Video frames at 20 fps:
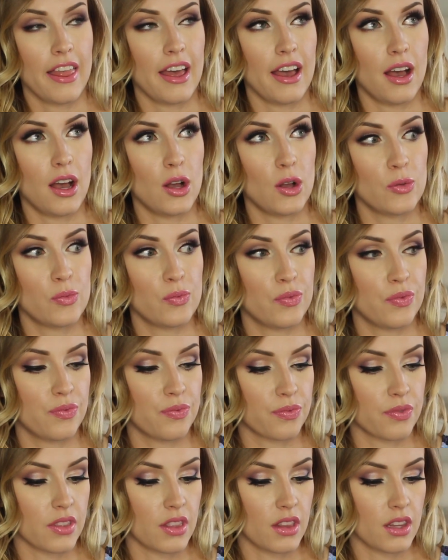
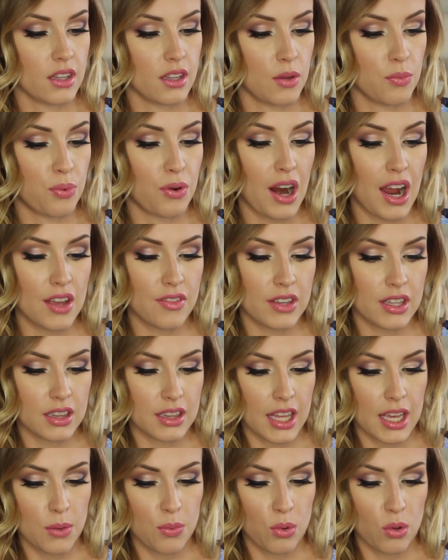um, private
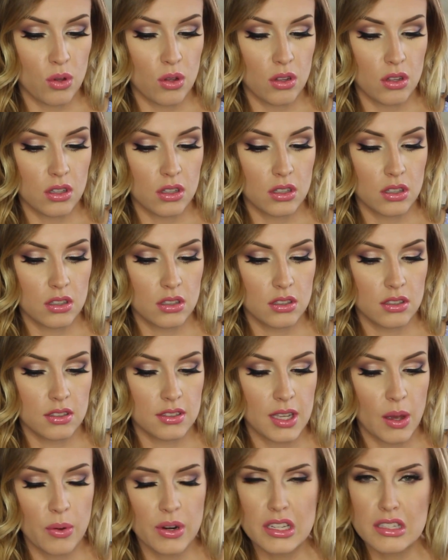label
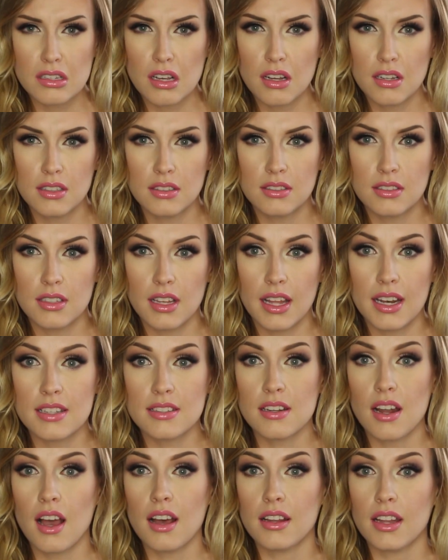is that what it's called? It
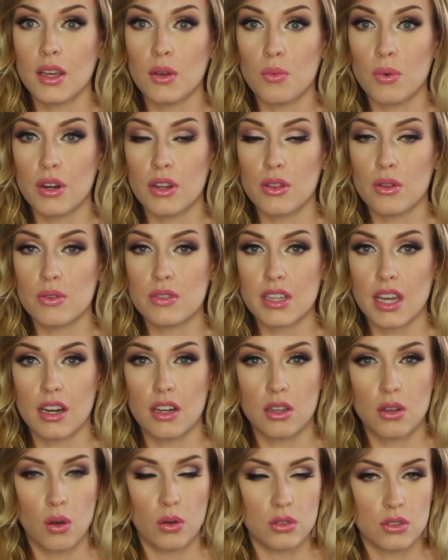is not like one of those
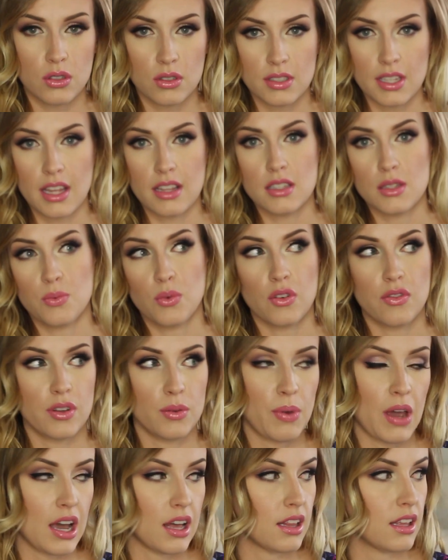kind of Coastal Scents Morphe
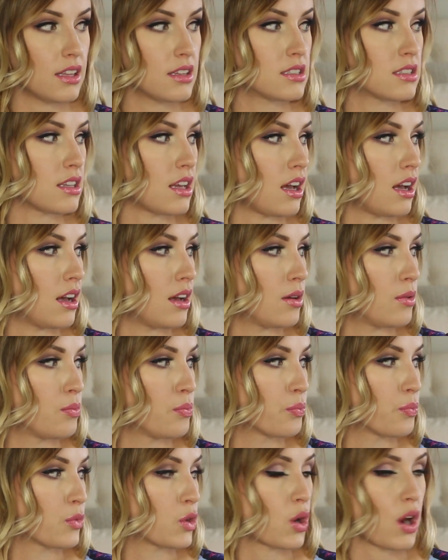palettes,
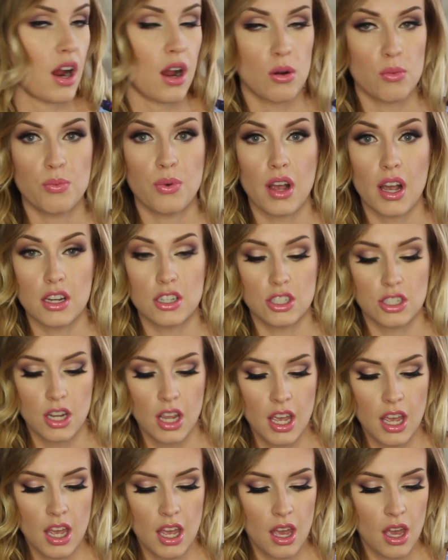um, Crown Brush
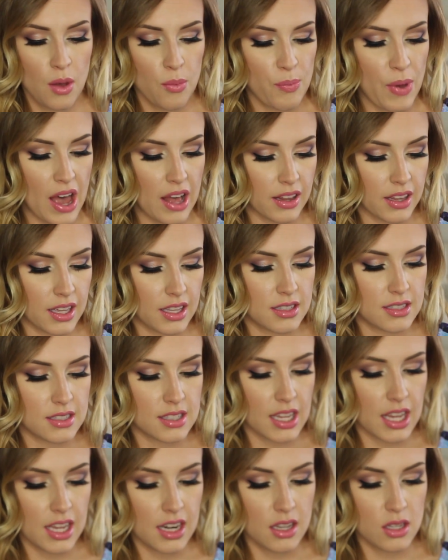
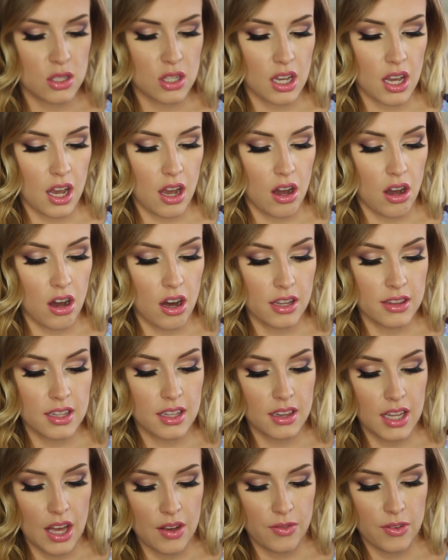palettes. It is on the
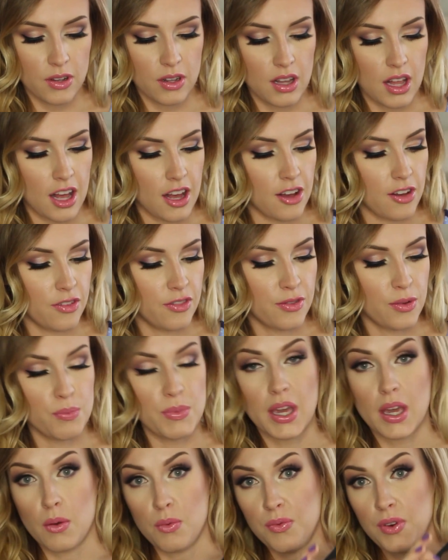level of
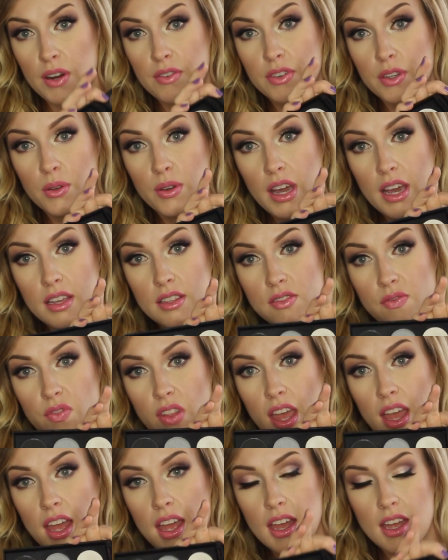Makeup Forever, you guys.
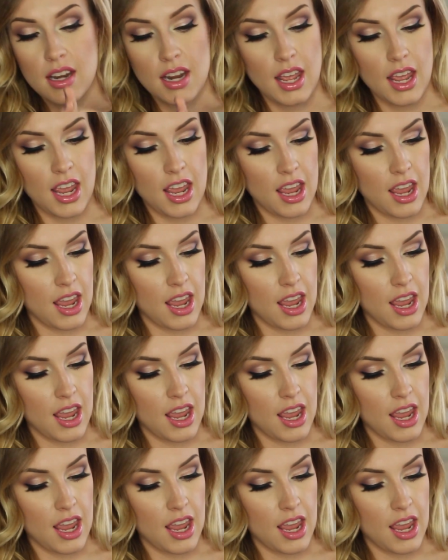And